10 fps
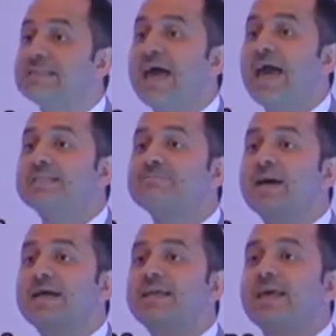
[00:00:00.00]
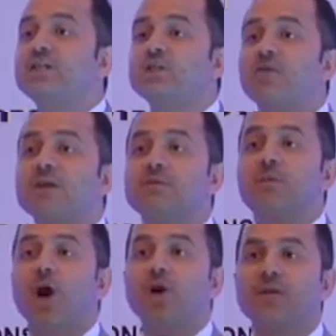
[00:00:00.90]
the expectation of
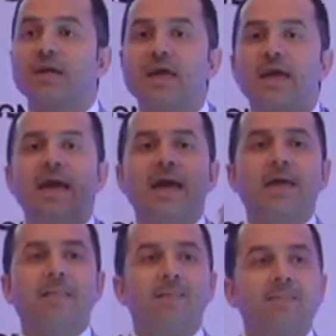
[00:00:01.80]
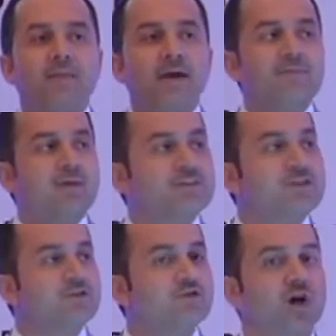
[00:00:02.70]
antibiotic. This is
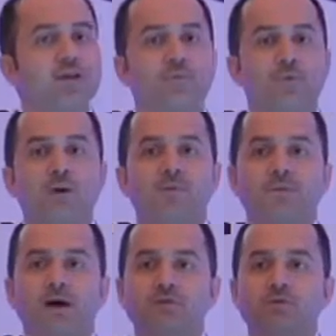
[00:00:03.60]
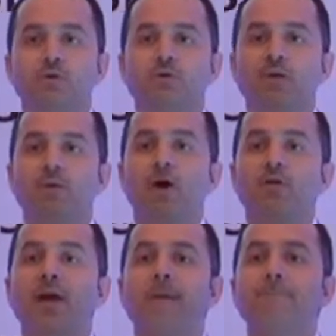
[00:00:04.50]
the society problem now. So we're talking about
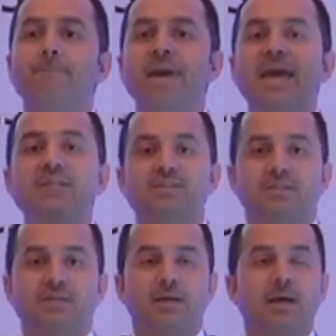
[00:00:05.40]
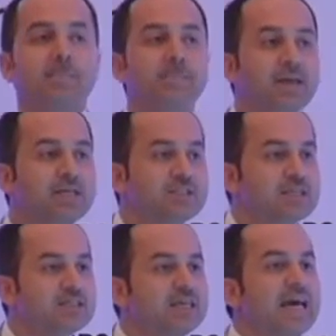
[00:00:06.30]
patients.
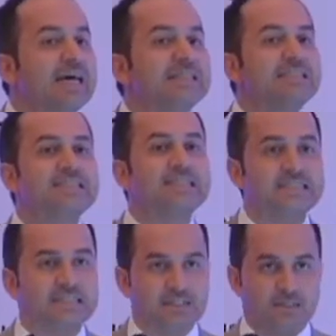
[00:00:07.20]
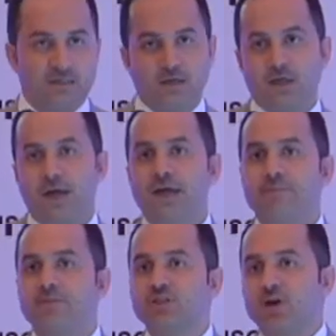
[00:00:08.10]
Patients insist in
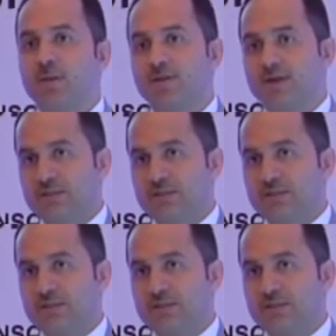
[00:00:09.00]
prescribing the